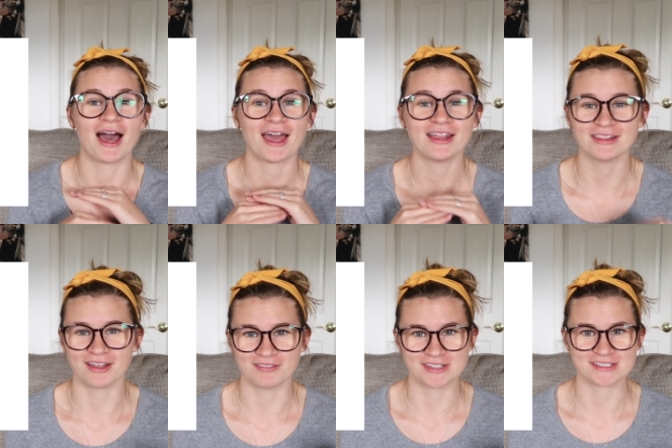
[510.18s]
I
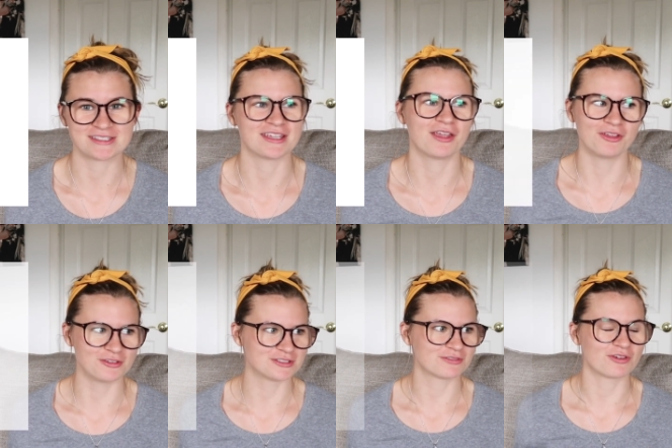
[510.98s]
love this thing.
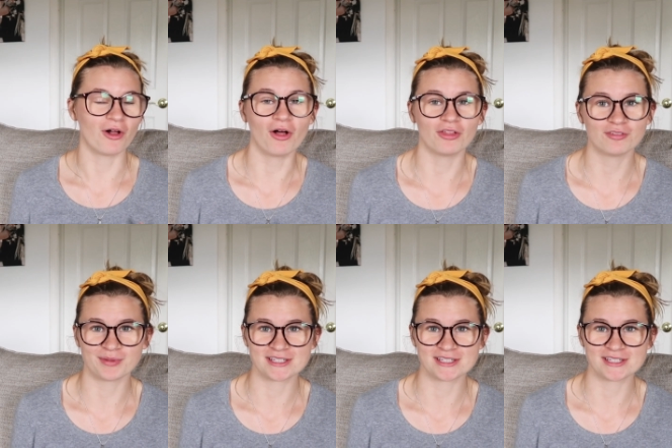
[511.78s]
Use it for all of